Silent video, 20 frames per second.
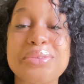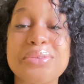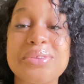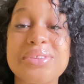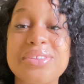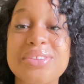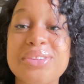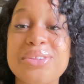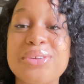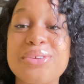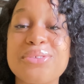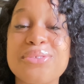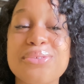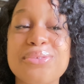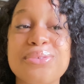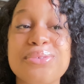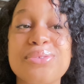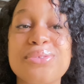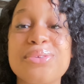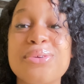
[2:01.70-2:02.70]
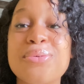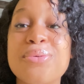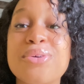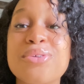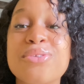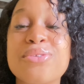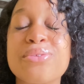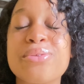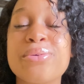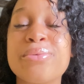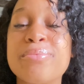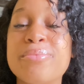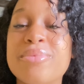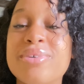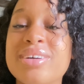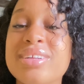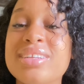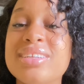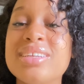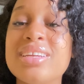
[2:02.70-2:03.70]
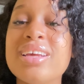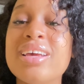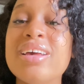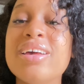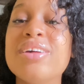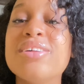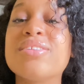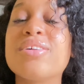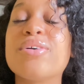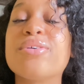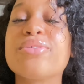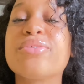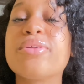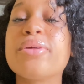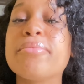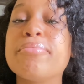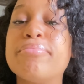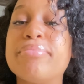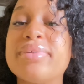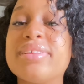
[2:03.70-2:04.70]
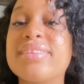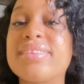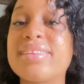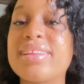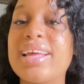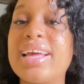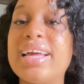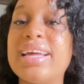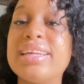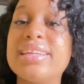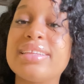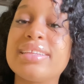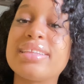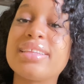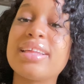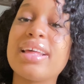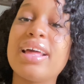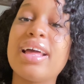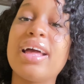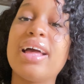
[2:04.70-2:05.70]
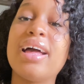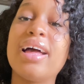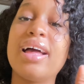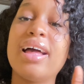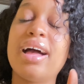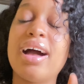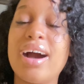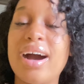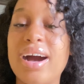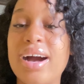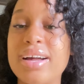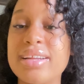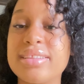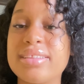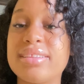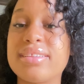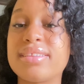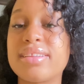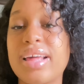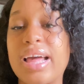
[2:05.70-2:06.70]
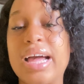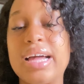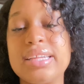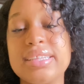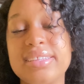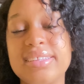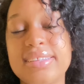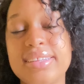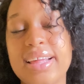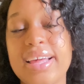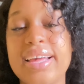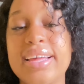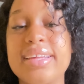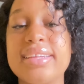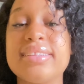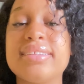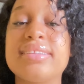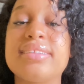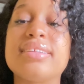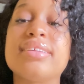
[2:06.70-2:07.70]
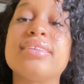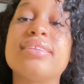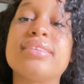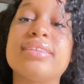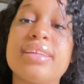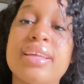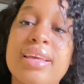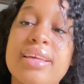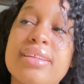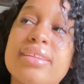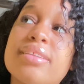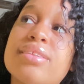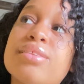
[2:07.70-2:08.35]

one senior school, so it was so much. So I was doing business, arts, and sciences. Yes.